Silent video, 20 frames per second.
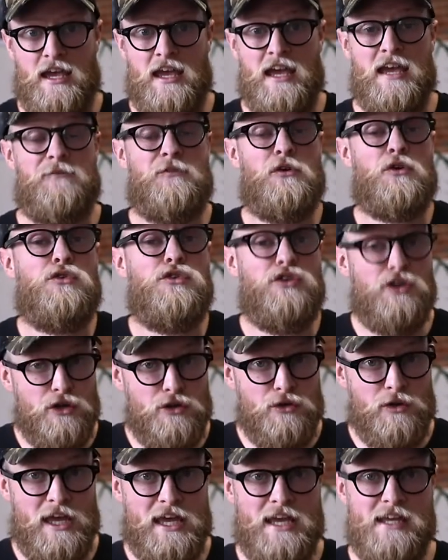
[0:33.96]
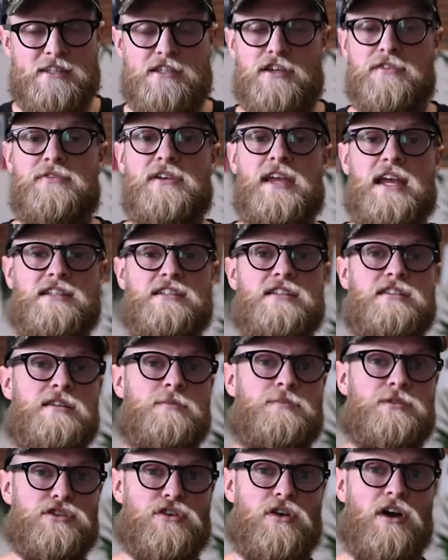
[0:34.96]
If you're new here, don't forget to
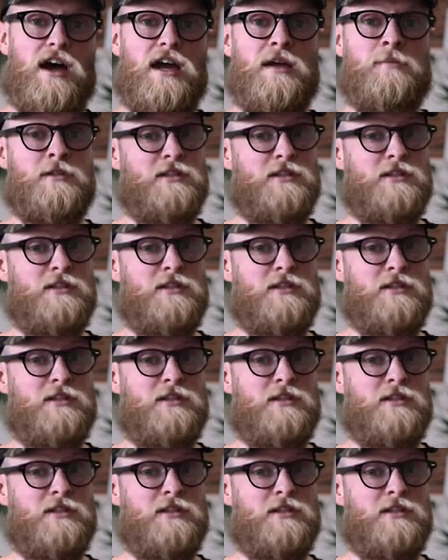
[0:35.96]
subscribe